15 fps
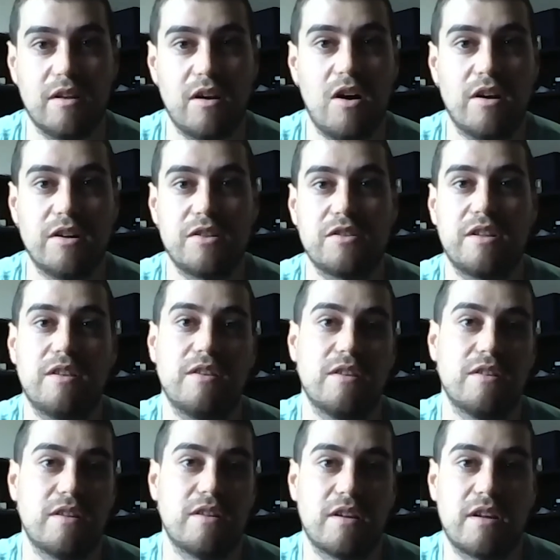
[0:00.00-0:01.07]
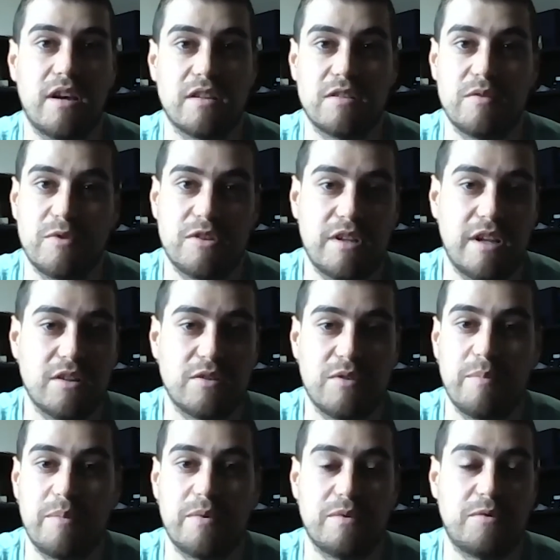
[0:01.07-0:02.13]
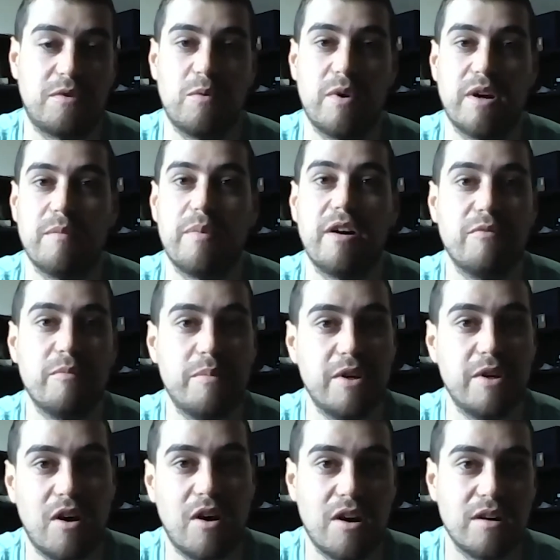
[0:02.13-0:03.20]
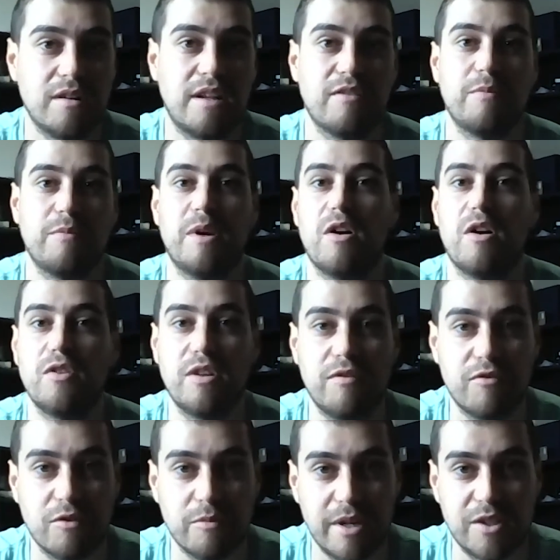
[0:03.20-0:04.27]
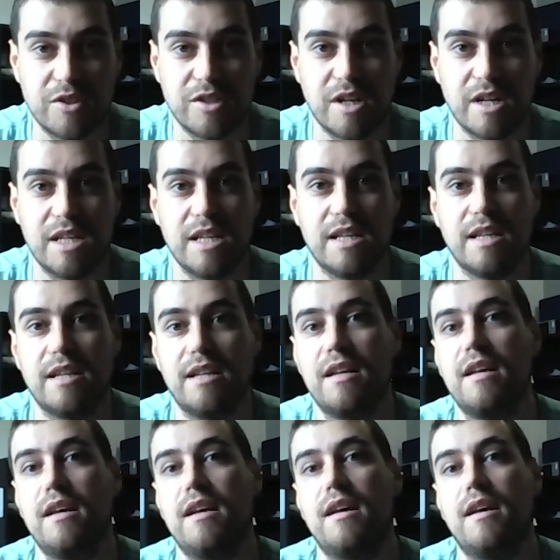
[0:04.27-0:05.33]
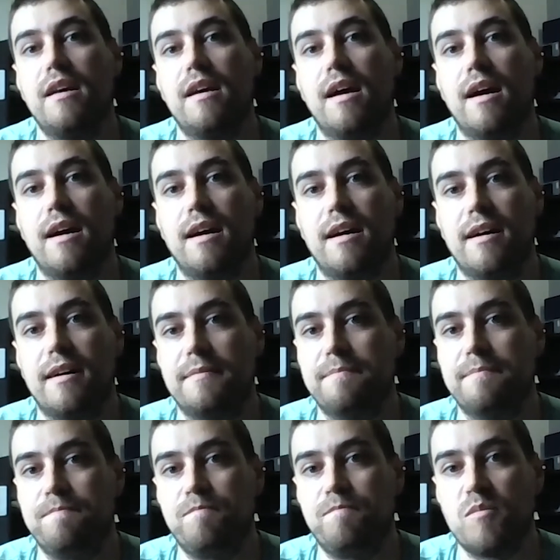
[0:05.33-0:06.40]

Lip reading: Honestly, the customer sales rep went above and beyond, giving me all the information I needed.